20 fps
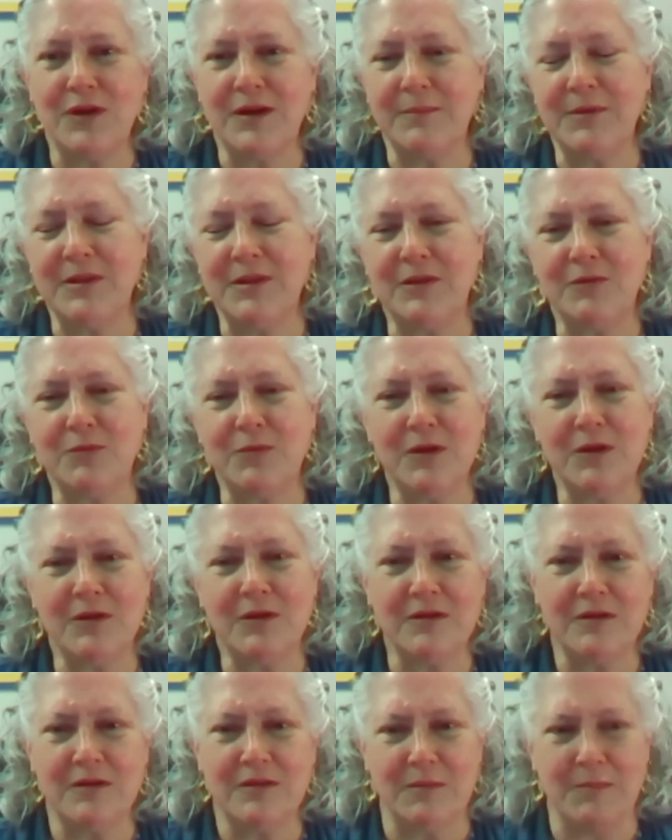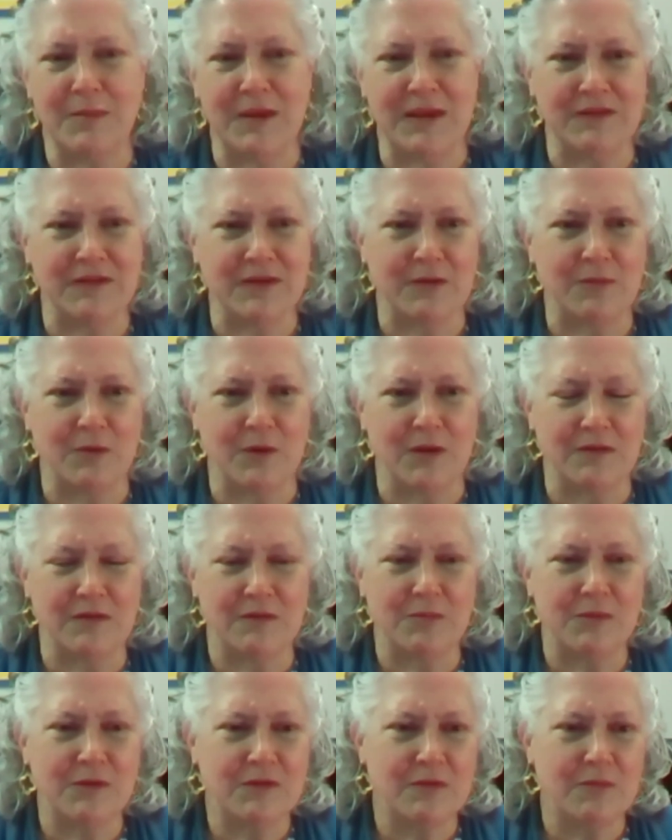I mean, look, we all know the basic ones.
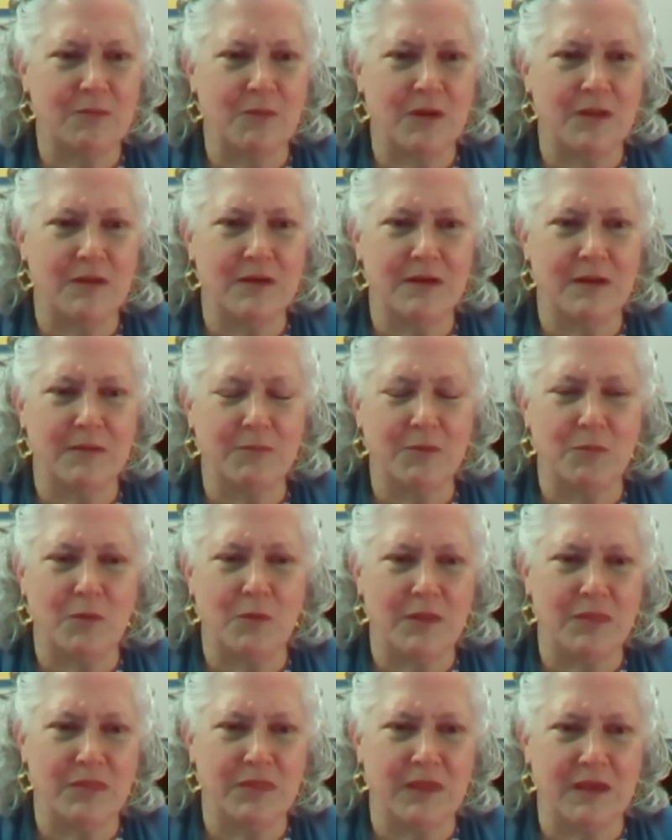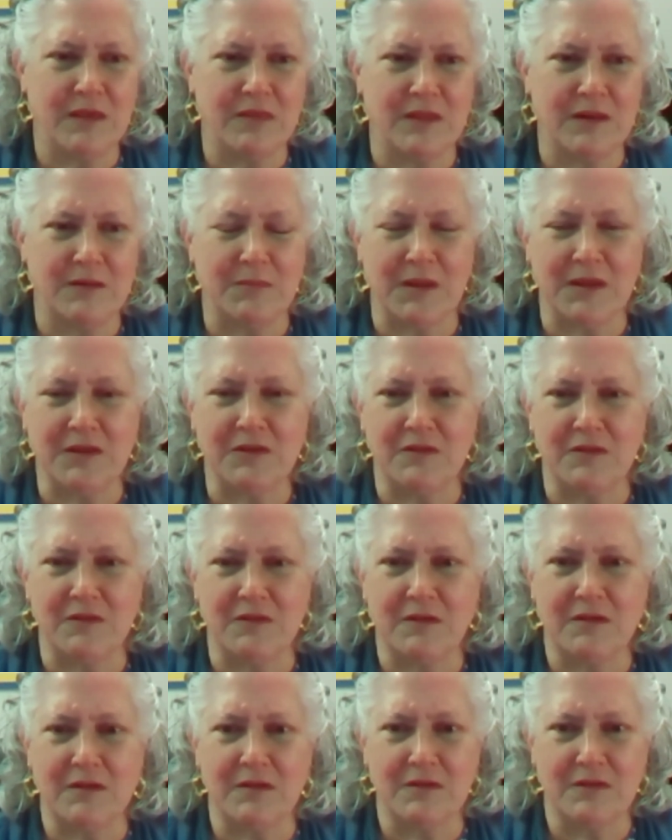What's the number one thing that makes you
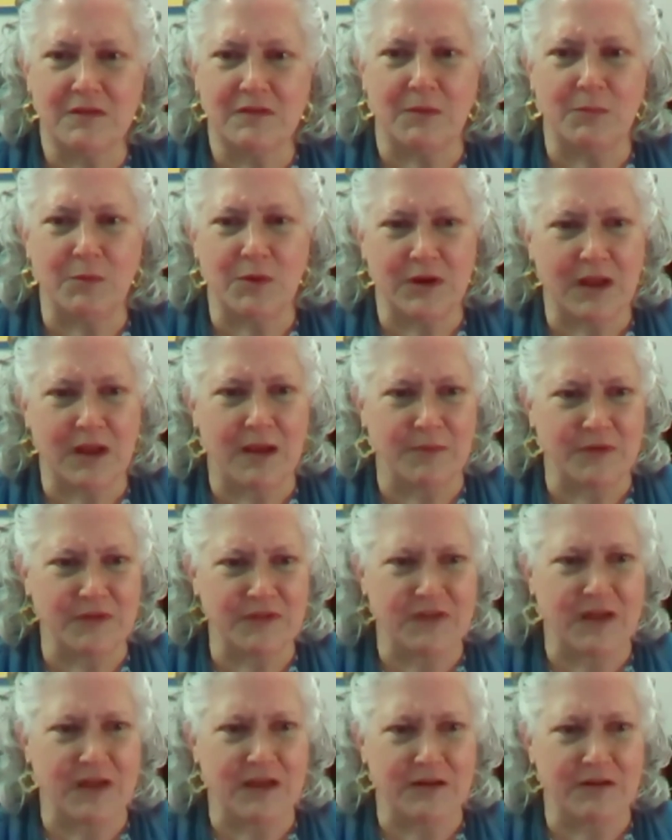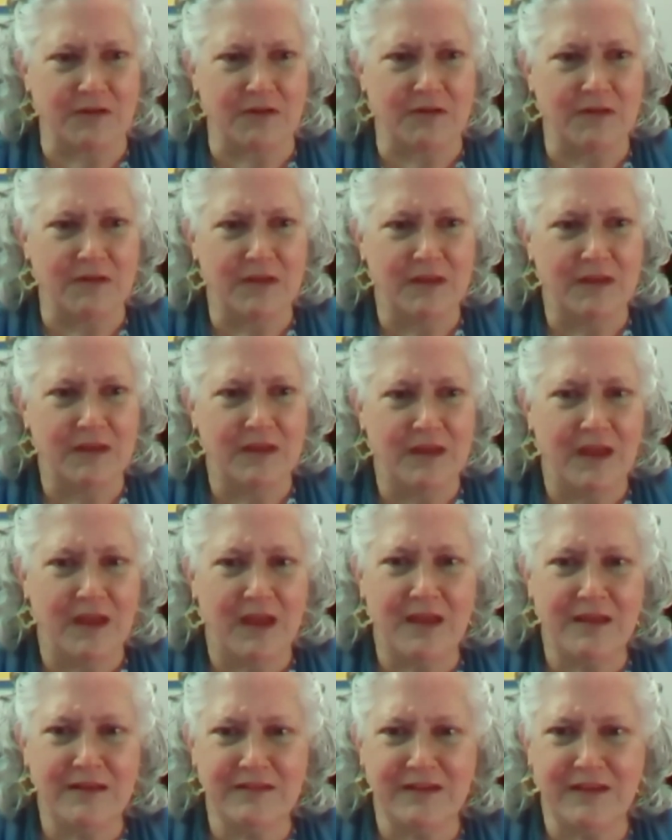somewhat homicidal?
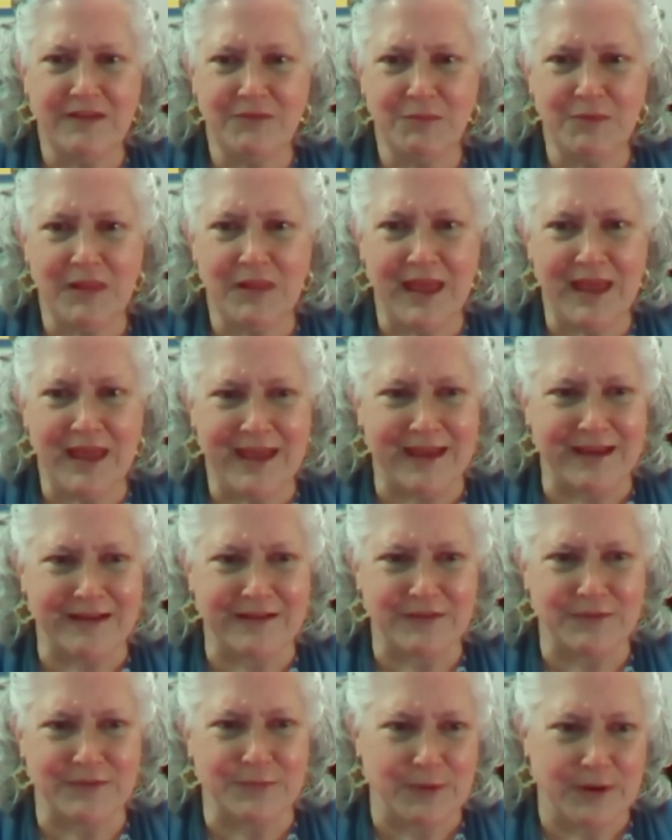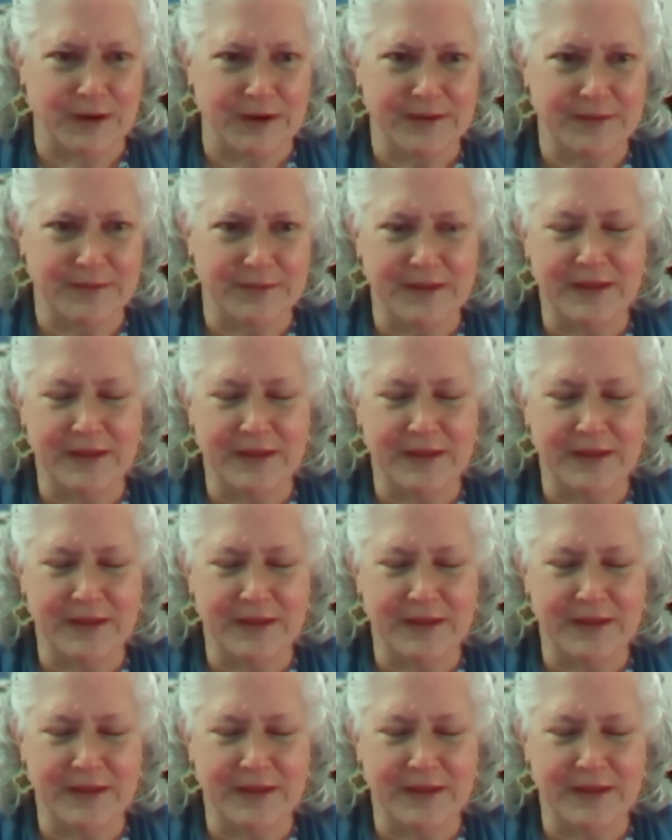Just relax, right?